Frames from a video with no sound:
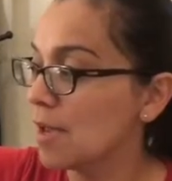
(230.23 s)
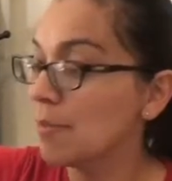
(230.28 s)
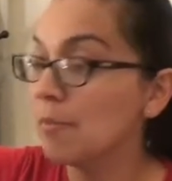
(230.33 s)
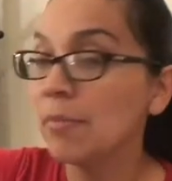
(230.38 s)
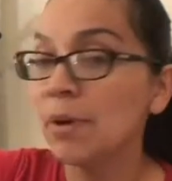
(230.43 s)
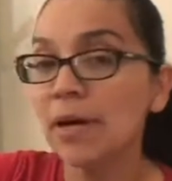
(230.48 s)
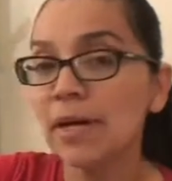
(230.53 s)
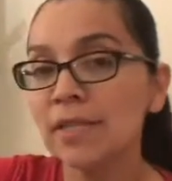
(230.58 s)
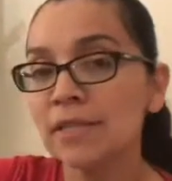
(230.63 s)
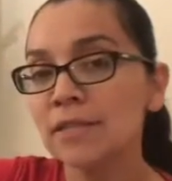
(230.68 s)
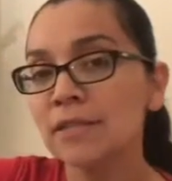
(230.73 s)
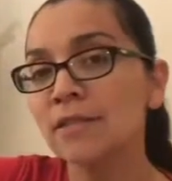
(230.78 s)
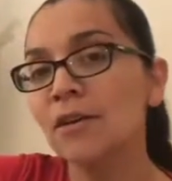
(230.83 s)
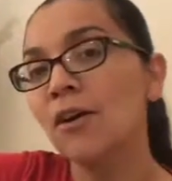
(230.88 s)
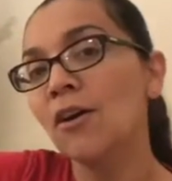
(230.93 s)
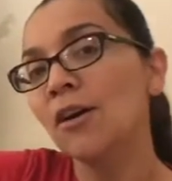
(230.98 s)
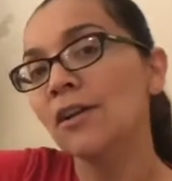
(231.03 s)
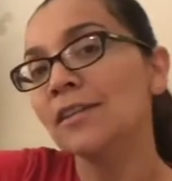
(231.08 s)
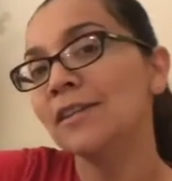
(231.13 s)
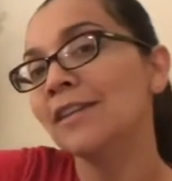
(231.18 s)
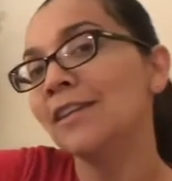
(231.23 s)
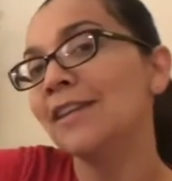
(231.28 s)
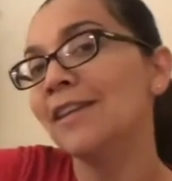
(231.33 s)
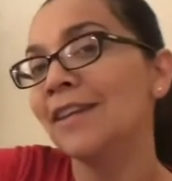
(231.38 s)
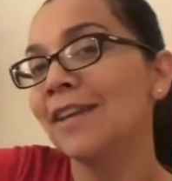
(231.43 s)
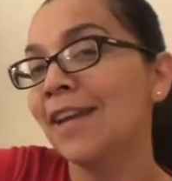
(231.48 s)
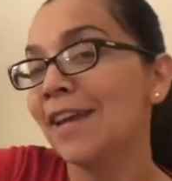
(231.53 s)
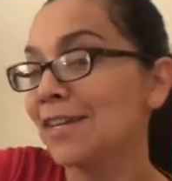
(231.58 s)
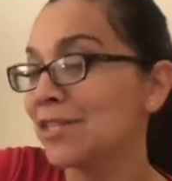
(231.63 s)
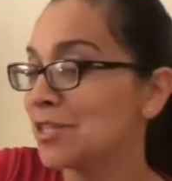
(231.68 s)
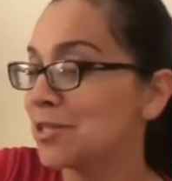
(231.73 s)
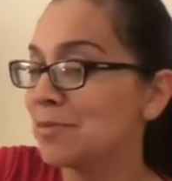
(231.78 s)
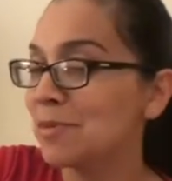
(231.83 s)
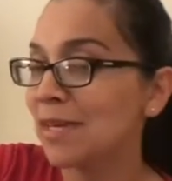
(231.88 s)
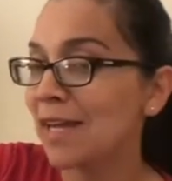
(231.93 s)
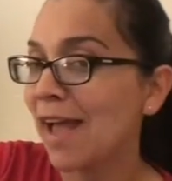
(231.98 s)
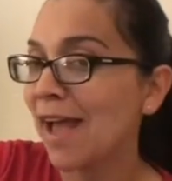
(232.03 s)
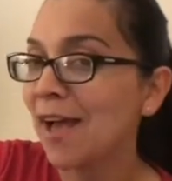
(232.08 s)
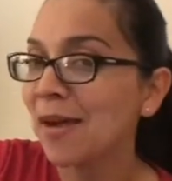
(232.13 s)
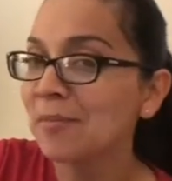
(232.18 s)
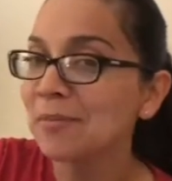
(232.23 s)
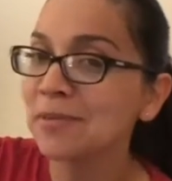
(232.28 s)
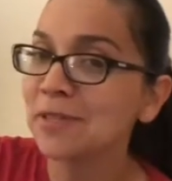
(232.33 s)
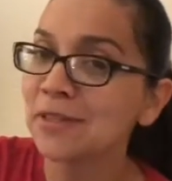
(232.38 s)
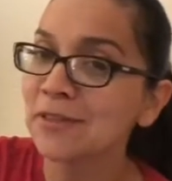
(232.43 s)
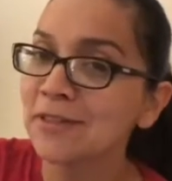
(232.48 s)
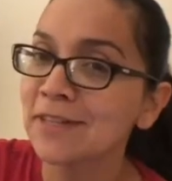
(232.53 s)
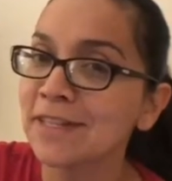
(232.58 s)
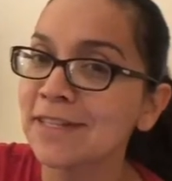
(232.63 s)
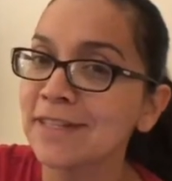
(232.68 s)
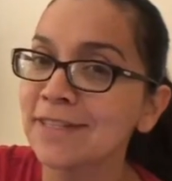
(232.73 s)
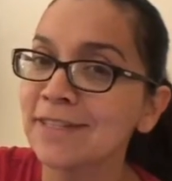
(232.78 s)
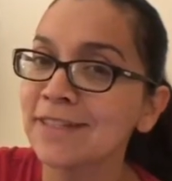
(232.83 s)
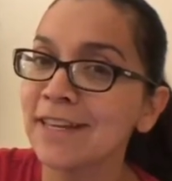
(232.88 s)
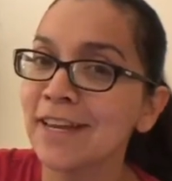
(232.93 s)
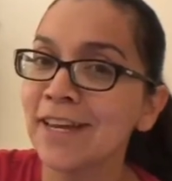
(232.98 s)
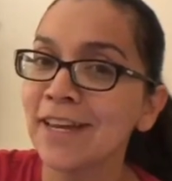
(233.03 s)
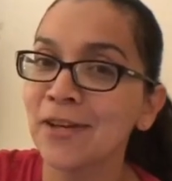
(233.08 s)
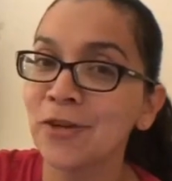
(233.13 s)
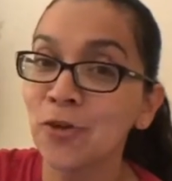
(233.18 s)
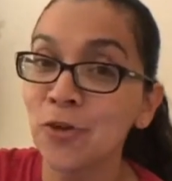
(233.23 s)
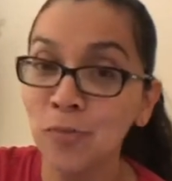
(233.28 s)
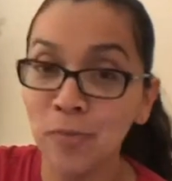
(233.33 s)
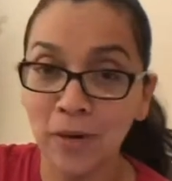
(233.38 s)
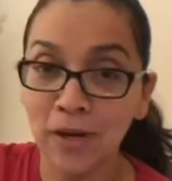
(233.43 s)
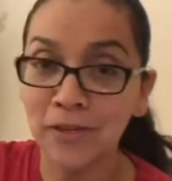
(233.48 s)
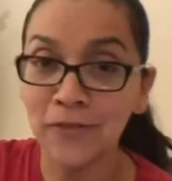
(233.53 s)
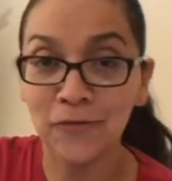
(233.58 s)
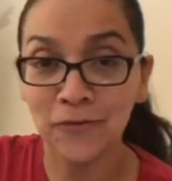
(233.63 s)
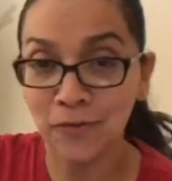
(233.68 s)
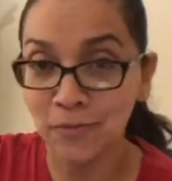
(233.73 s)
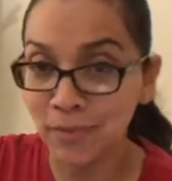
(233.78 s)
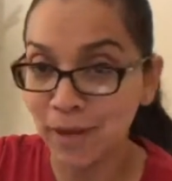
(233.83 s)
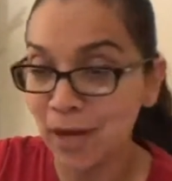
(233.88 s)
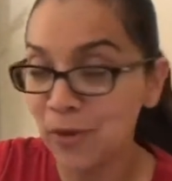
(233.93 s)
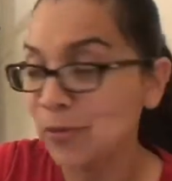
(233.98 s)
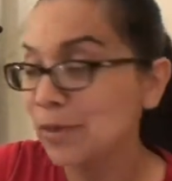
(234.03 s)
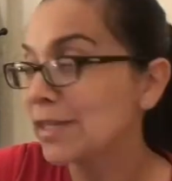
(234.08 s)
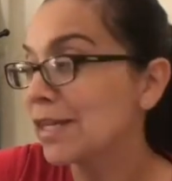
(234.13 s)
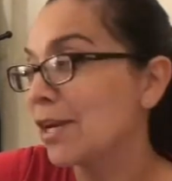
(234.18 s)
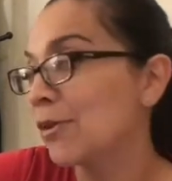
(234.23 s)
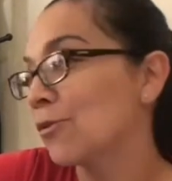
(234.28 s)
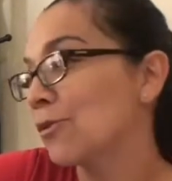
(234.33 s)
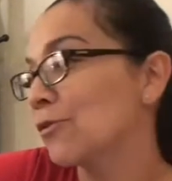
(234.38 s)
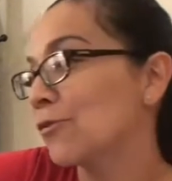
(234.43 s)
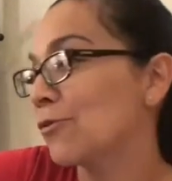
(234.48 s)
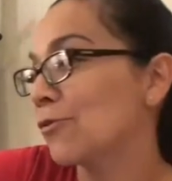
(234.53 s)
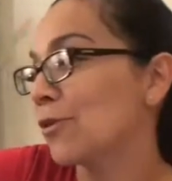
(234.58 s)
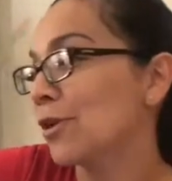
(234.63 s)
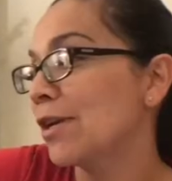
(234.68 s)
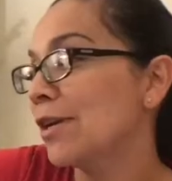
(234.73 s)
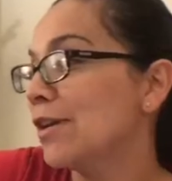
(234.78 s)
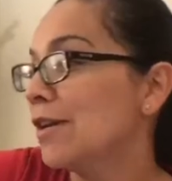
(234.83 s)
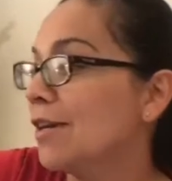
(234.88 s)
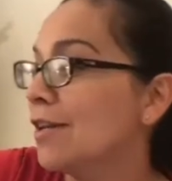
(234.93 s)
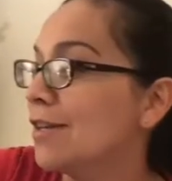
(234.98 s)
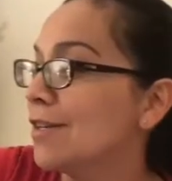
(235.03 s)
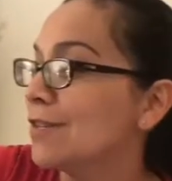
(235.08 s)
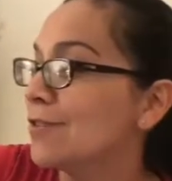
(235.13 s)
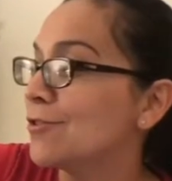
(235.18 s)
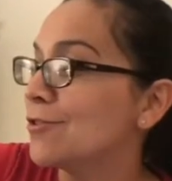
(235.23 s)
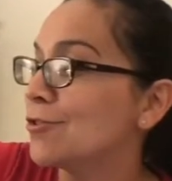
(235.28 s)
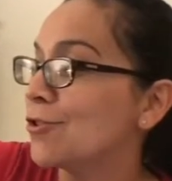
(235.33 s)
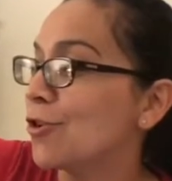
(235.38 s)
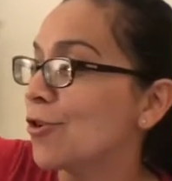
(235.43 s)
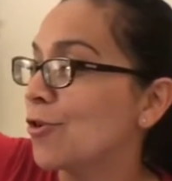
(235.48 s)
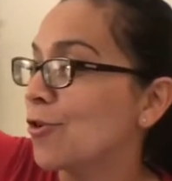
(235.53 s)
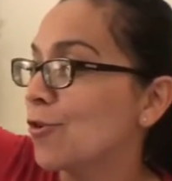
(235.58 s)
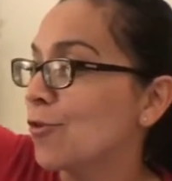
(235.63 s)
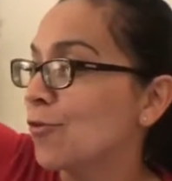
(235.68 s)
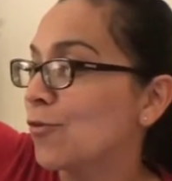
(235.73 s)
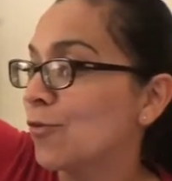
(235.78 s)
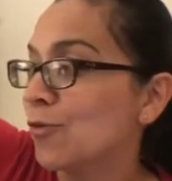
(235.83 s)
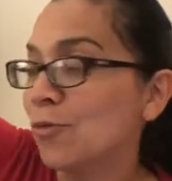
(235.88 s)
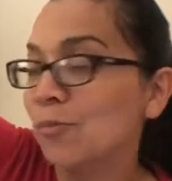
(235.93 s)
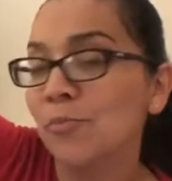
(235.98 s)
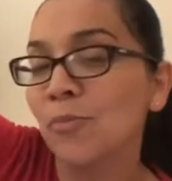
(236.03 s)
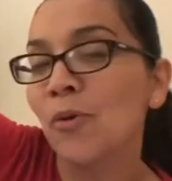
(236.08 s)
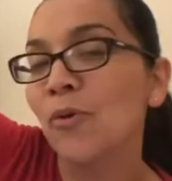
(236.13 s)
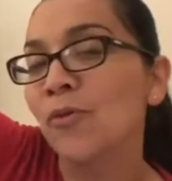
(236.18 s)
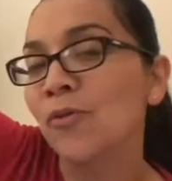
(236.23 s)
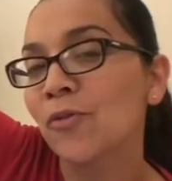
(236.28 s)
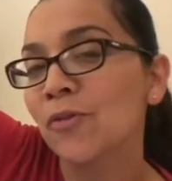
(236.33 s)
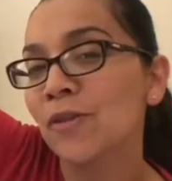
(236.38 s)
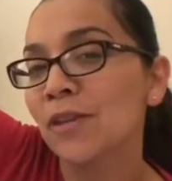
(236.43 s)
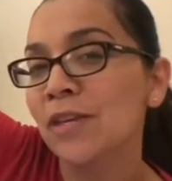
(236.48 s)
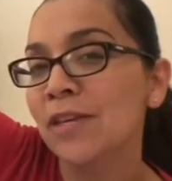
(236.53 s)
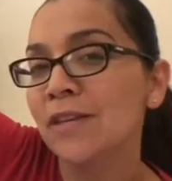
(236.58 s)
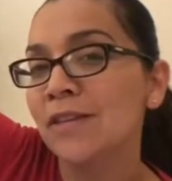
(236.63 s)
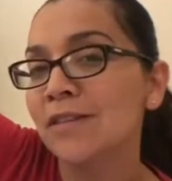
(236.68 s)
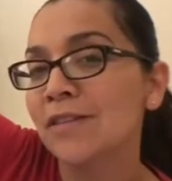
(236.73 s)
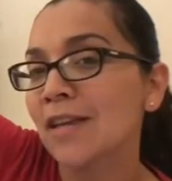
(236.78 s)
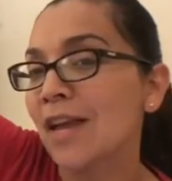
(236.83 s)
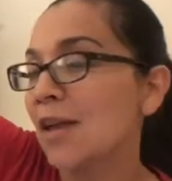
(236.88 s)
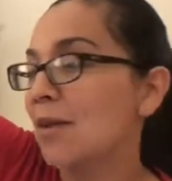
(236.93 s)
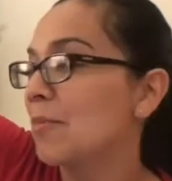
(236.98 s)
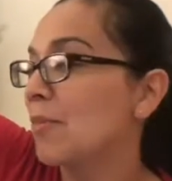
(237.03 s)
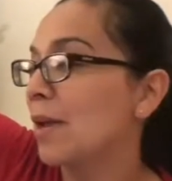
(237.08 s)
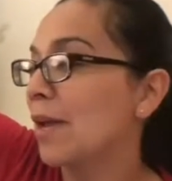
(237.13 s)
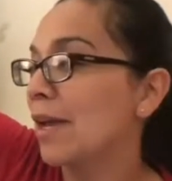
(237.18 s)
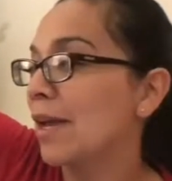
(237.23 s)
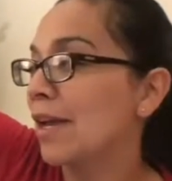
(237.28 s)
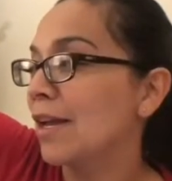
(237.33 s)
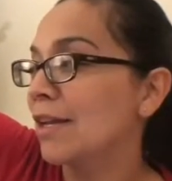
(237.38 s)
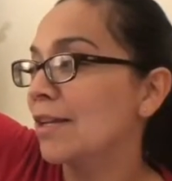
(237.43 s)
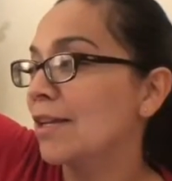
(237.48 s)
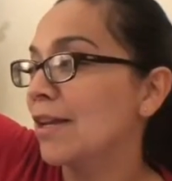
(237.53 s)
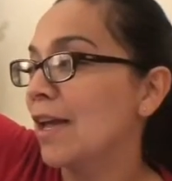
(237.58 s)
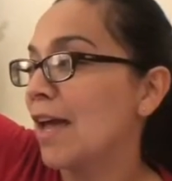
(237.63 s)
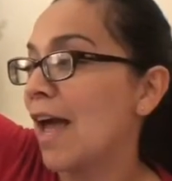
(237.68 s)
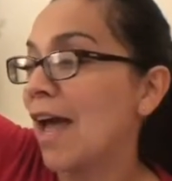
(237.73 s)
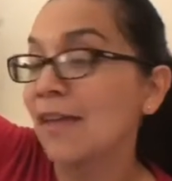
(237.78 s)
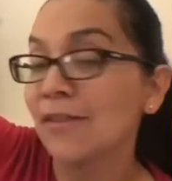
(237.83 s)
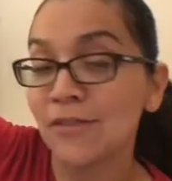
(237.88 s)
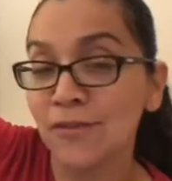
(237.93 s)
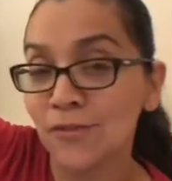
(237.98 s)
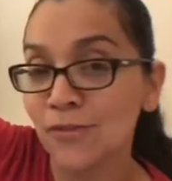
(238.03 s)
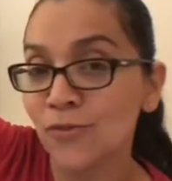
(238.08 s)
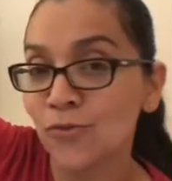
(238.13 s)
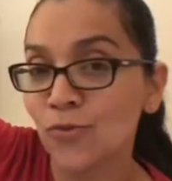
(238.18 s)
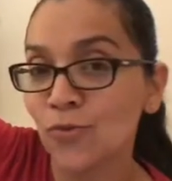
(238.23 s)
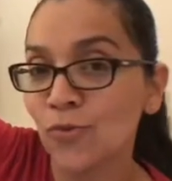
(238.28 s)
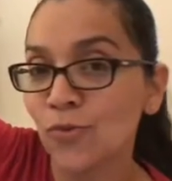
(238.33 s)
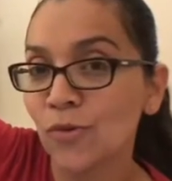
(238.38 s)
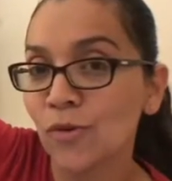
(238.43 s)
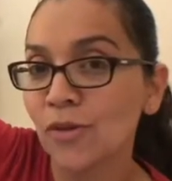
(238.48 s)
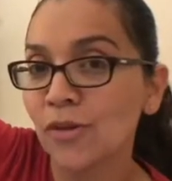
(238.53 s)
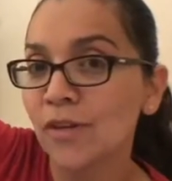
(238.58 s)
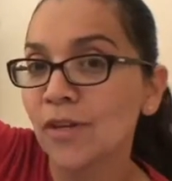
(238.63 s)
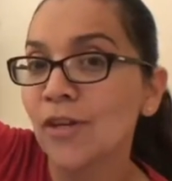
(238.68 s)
But on the HEB app, there is a coupon for buy one, get one free. So for both of these, I paid at the store